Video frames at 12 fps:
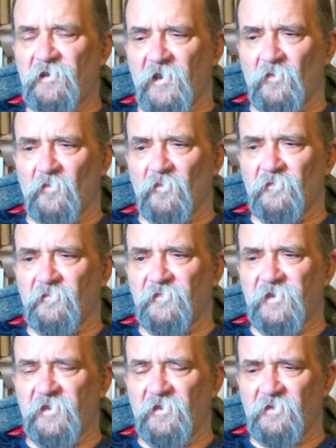Now,
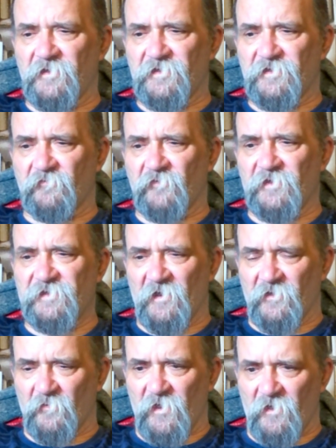the earliest
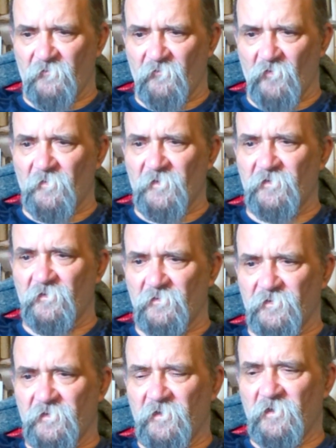retelling we have of Robin
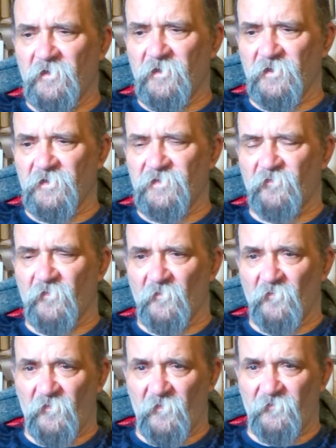Hood is
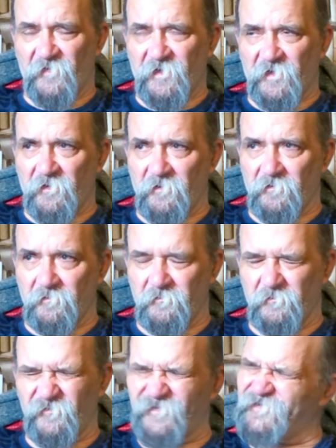from
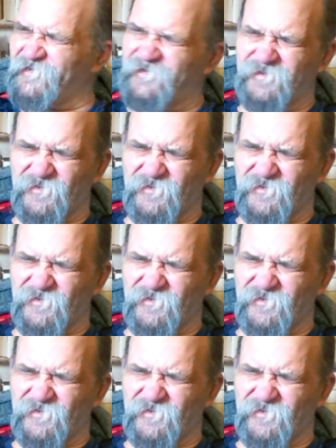1521-22,